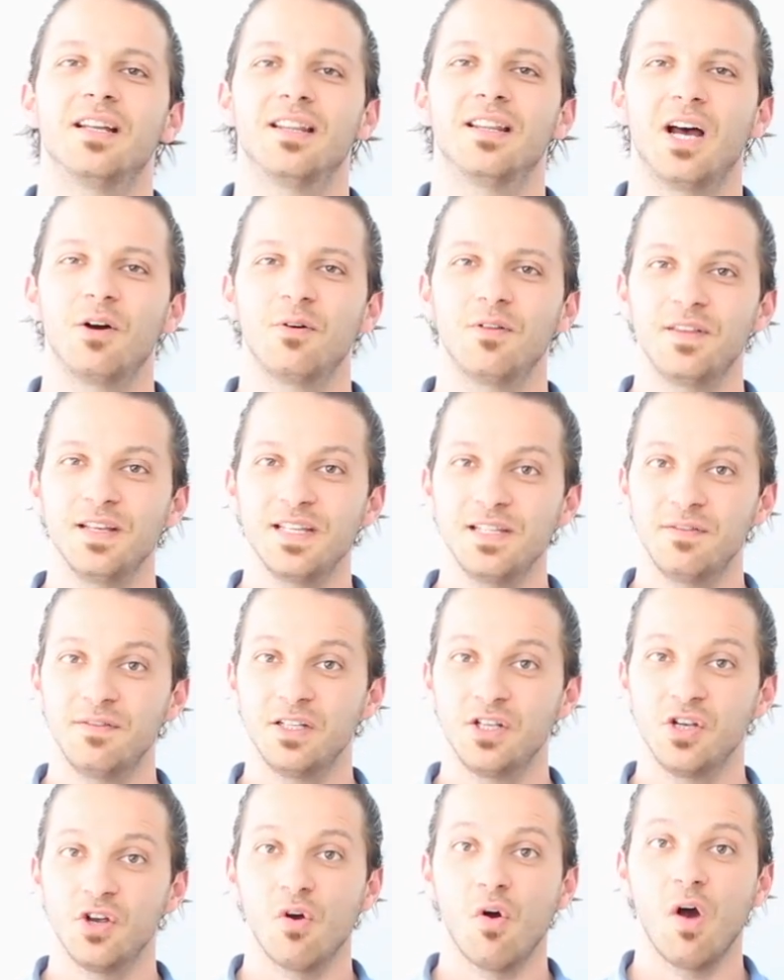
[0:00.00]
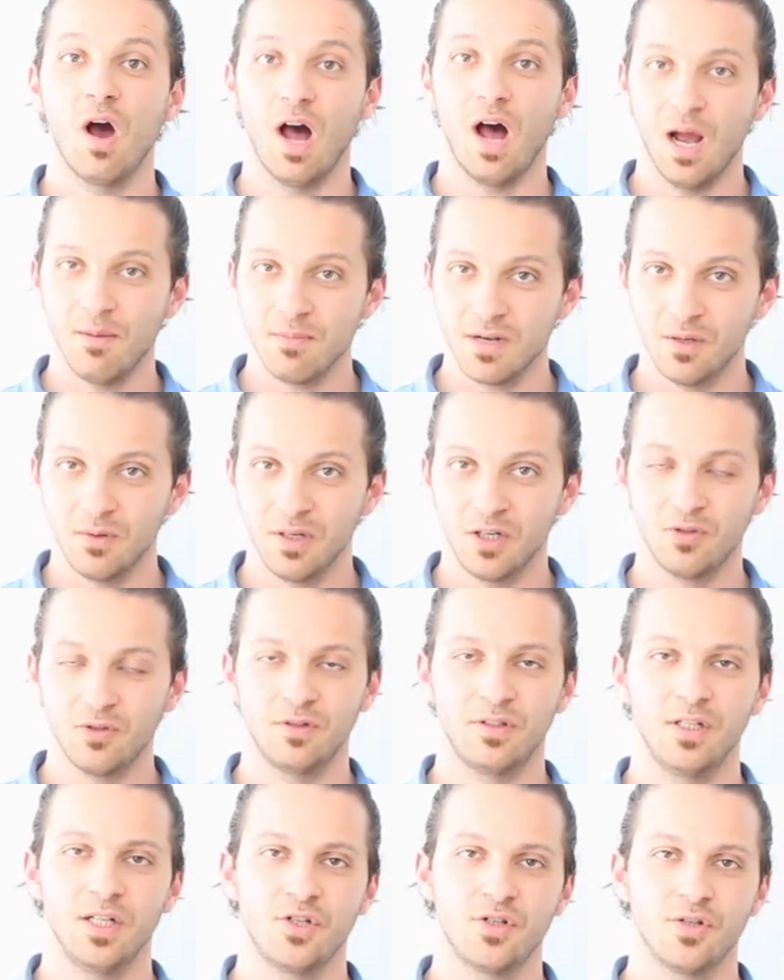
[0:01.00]
Now, in this video, I'm going
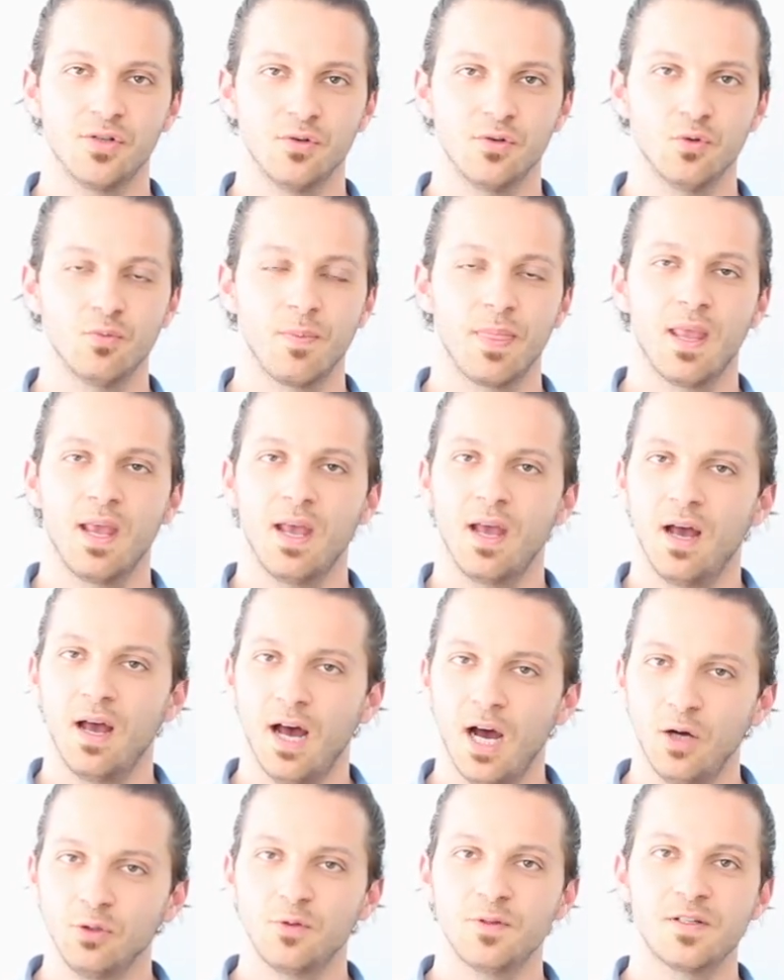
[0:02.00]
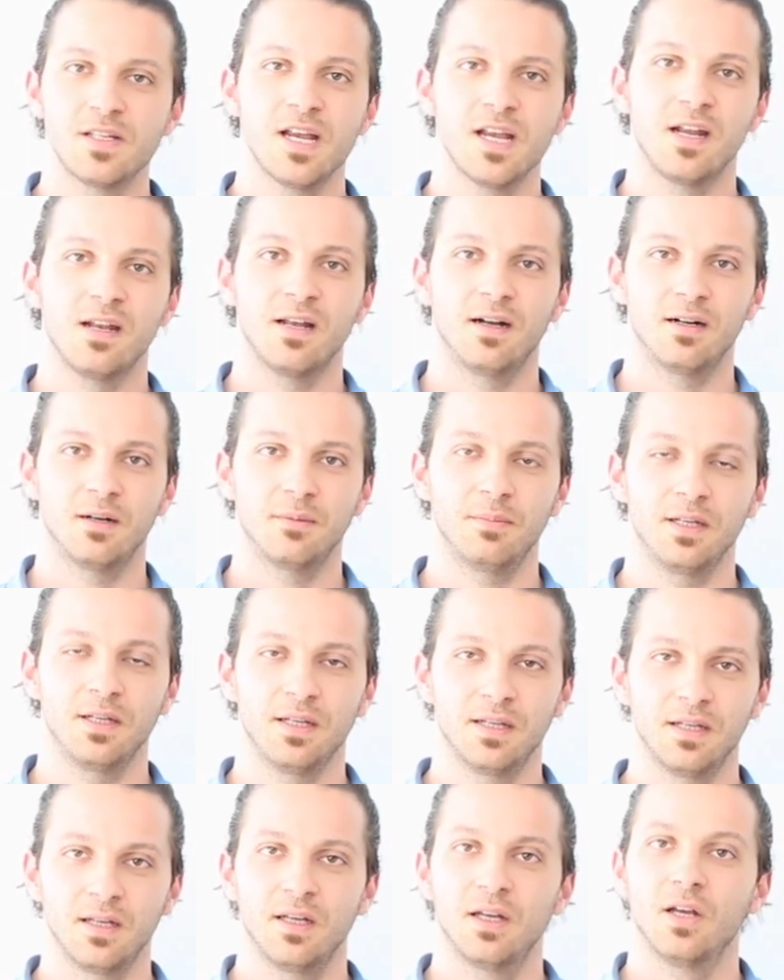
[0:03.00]
to teach you how to say in
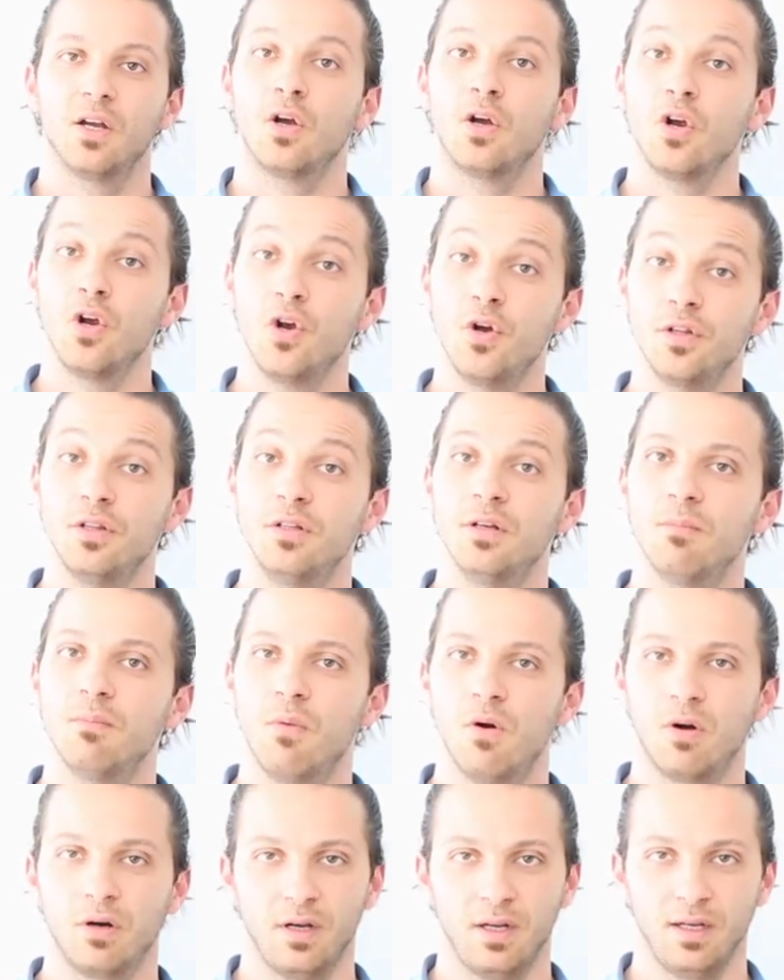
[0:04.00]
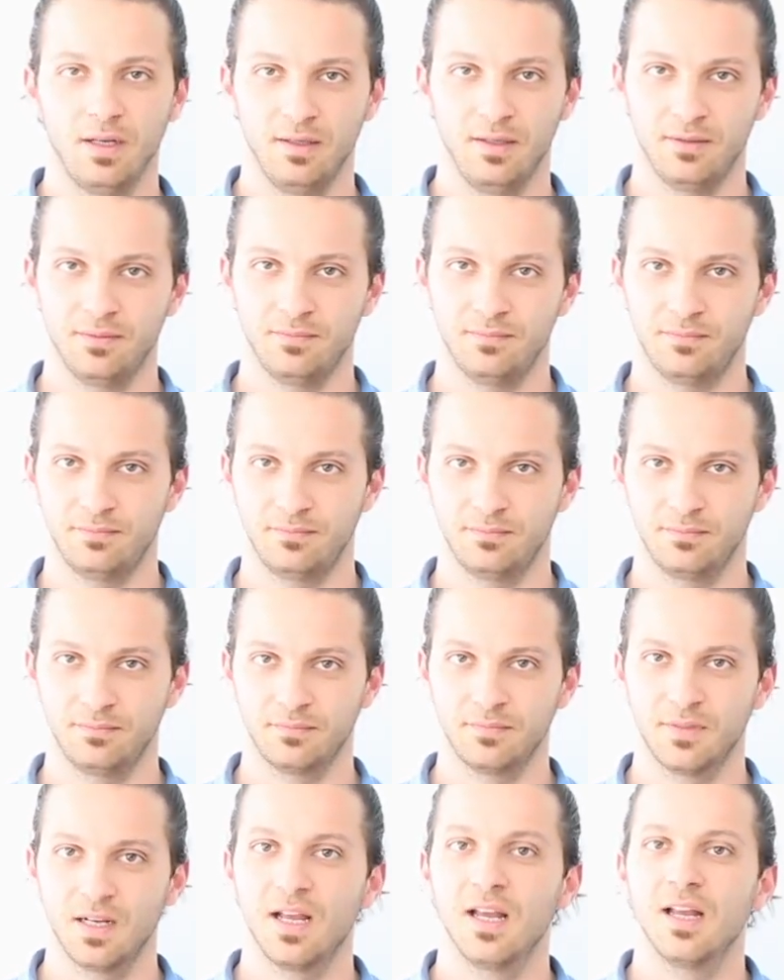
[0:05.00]
Arabic, good morning.
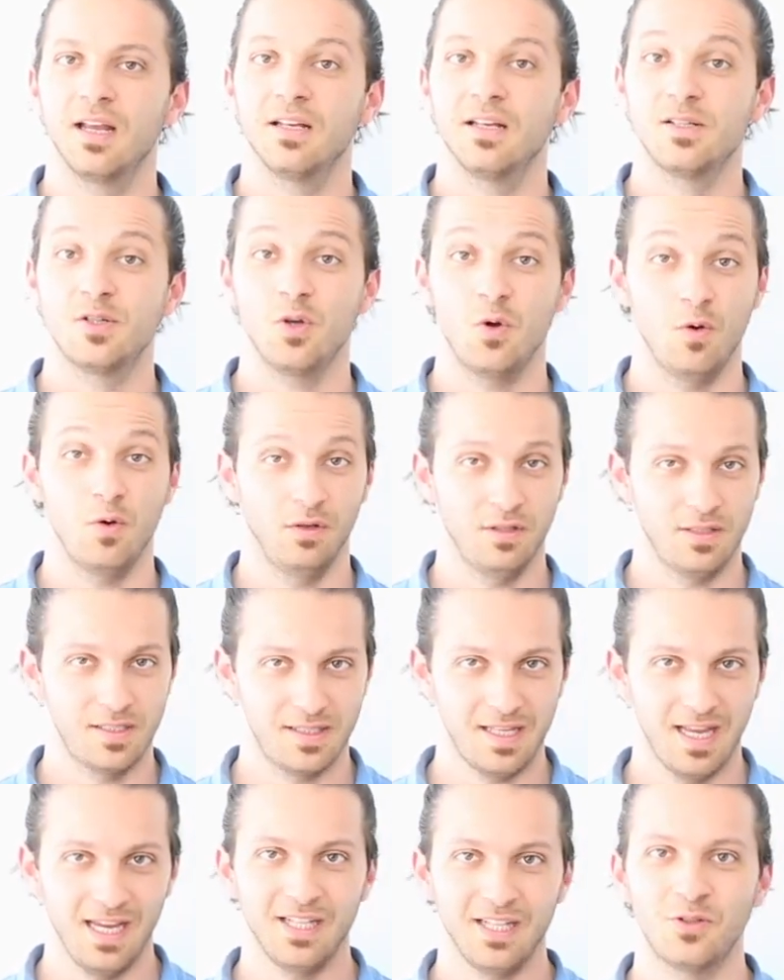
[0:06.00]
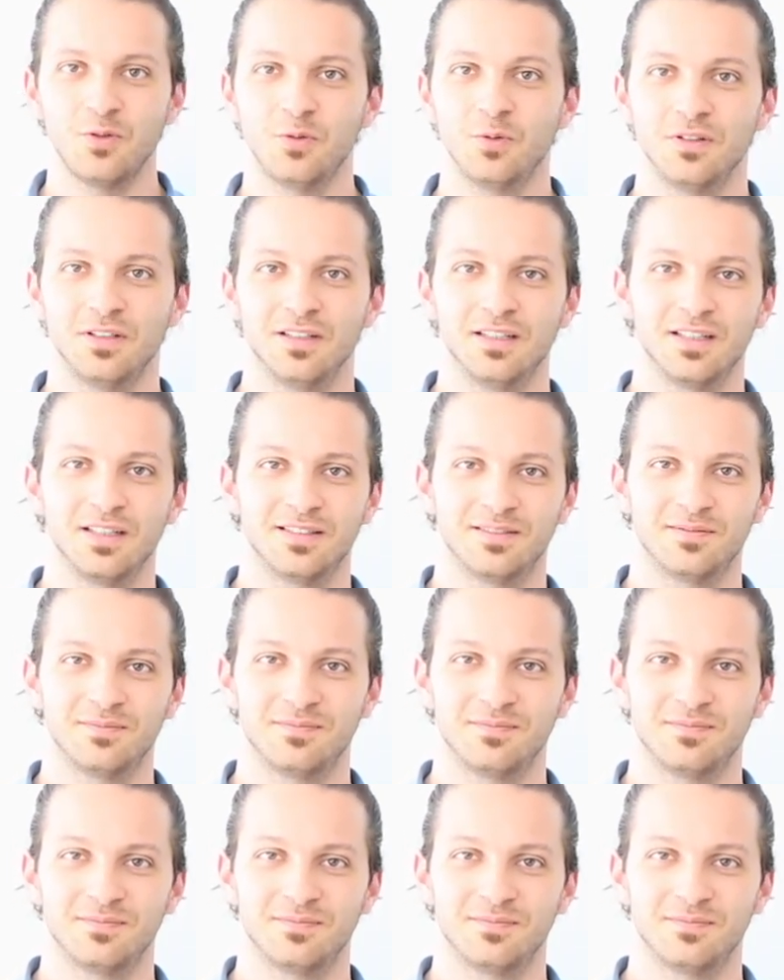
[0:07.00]
So stay tuned.